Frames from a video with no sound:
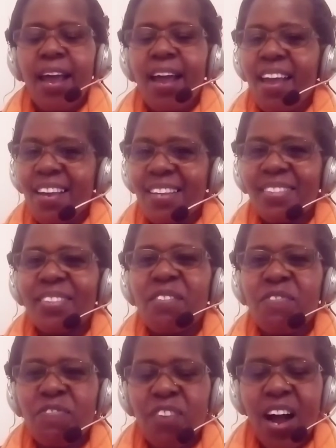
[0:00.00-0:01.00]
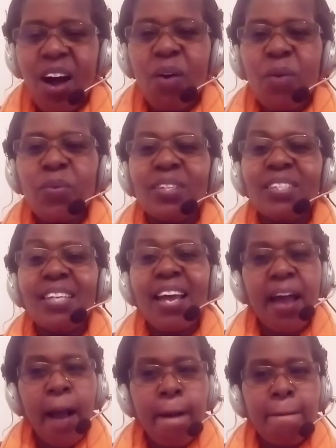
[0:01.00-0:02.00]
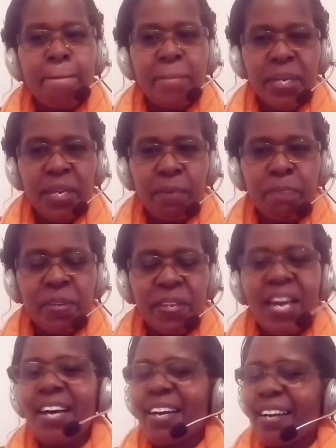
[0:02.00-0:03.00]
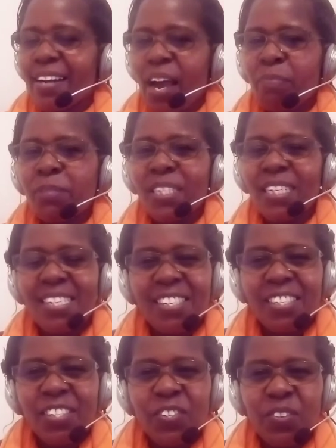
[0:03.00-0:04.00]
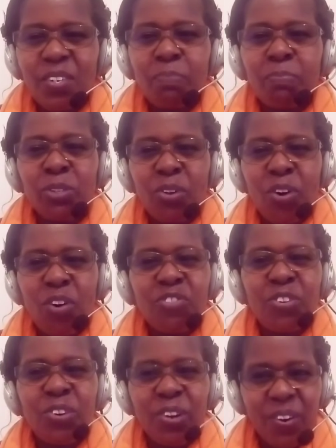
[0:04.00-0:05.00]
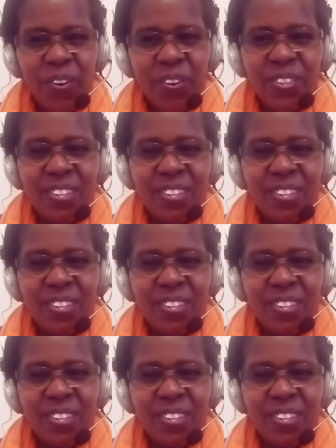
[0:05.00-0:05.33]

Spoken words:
and they found a baby wrapped in strips of cloth